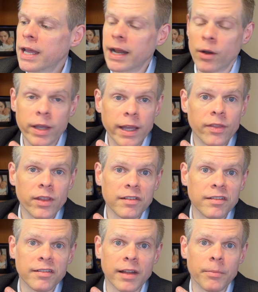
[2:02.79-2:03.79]
Now again, this
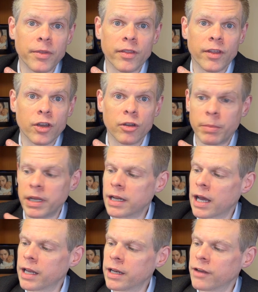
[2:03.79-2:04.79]
is something that could be
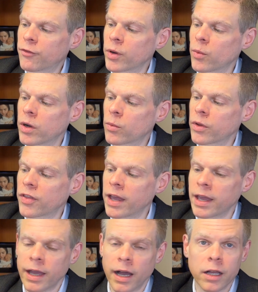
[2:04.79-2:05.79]
done if we went with
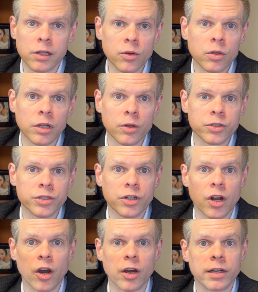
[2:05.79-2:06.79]
a glue closure
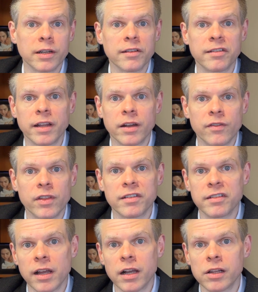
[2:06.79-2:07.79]
carton instead of this
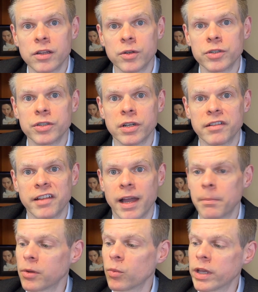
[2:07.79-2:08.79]
tuck closure
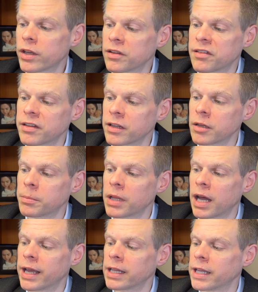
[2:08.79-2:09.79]
example. We could still
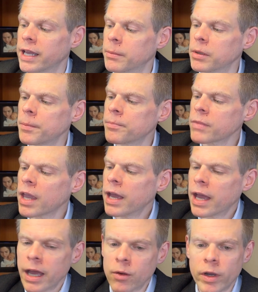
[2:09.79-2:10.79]
apply a label.
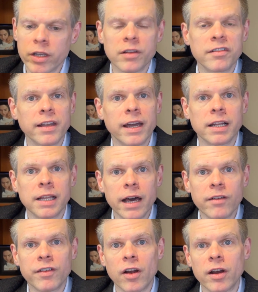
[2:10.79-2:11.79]
And what you'll see on a lot
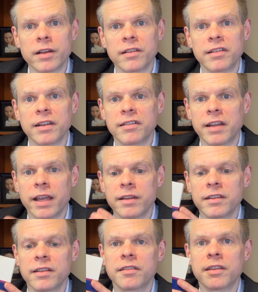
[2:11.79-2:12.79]
of cartons these
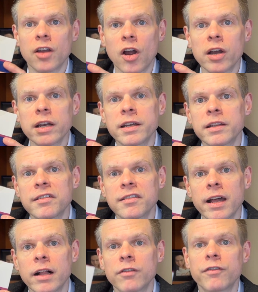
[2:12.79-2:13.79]
days is the carton
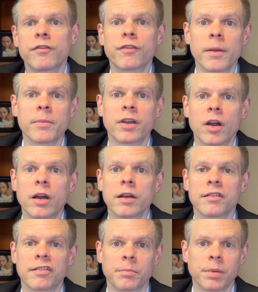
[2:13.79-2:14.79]
itself from the
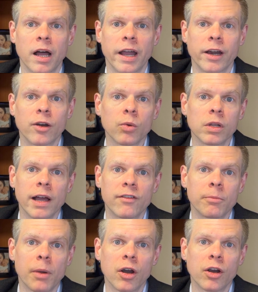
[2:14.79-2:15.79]
carton supplier will have
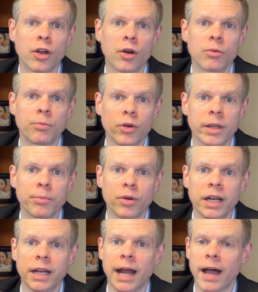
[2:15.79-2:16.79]
a barcode
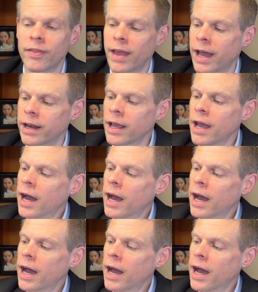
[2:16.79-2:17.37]
pre-printed on that.